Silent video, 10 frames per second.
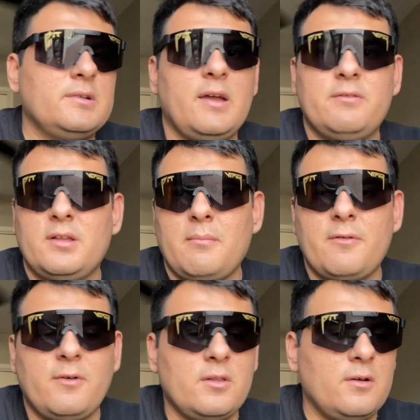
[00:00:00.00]
Every time I
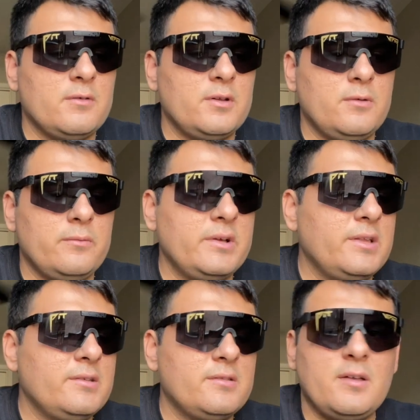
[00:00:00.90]
fall over doing
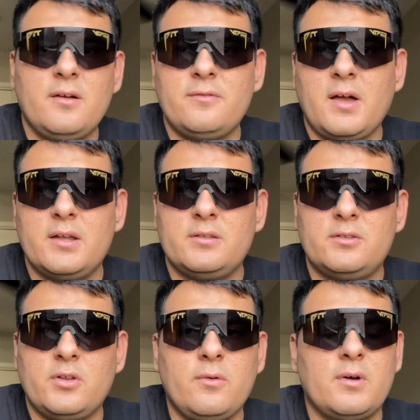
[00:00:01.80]
wheelies and stuff, I
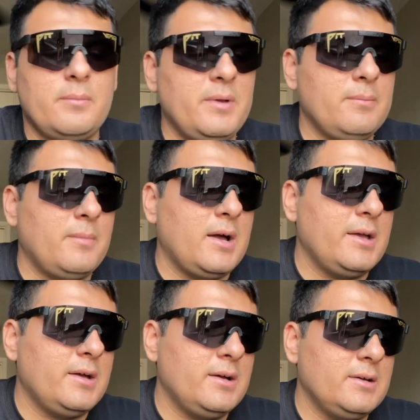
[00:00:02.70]
don't want to bend my
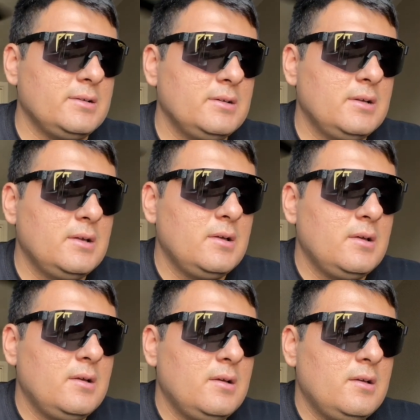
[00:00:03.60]

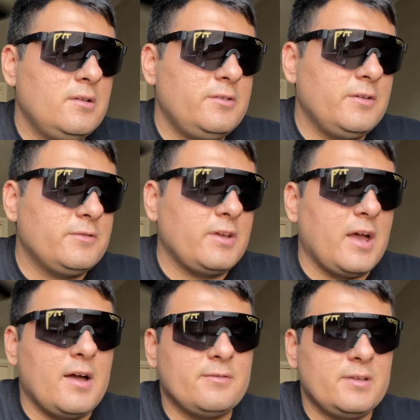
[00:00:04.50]
shift shaft.